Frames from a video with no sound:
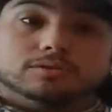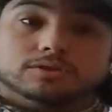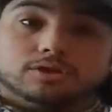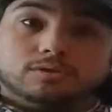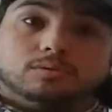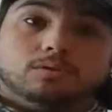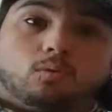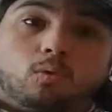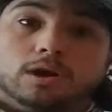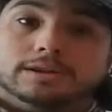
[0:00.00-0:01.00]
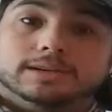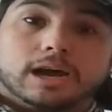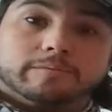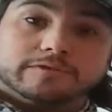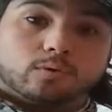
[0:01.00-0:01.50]
to 1
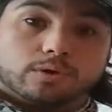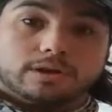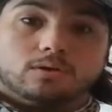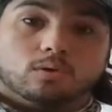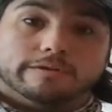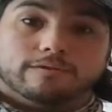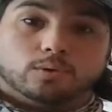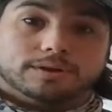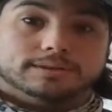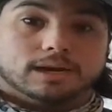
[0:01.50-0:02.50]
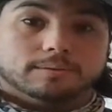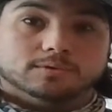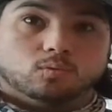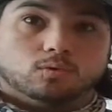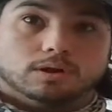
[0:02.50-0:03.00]
times 40 or 40 times
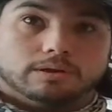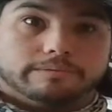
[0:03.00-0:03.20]
1?